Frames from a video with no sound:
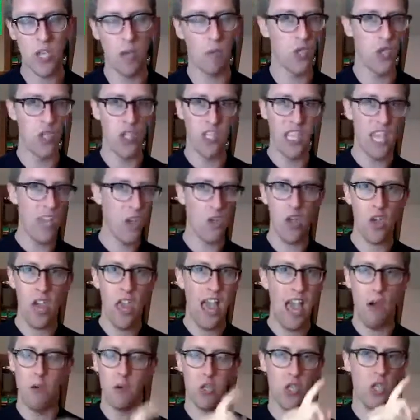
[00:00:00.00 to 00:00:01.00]
I was
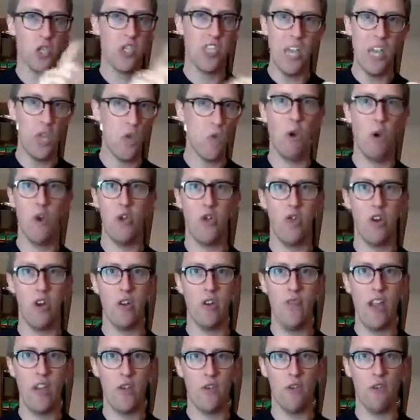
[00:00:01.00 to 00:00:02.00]
a dishwasher in
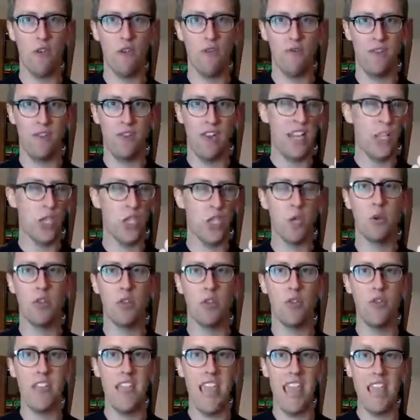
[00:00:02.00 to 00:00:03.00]
a restaurant for like 2 or
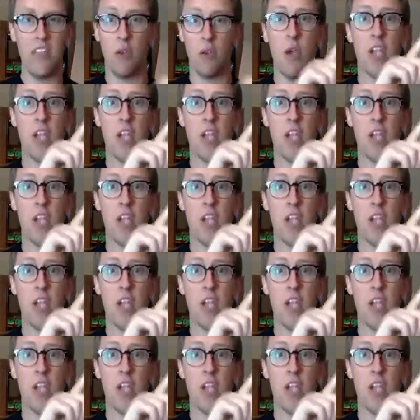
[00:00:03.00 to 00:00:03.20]
3 years.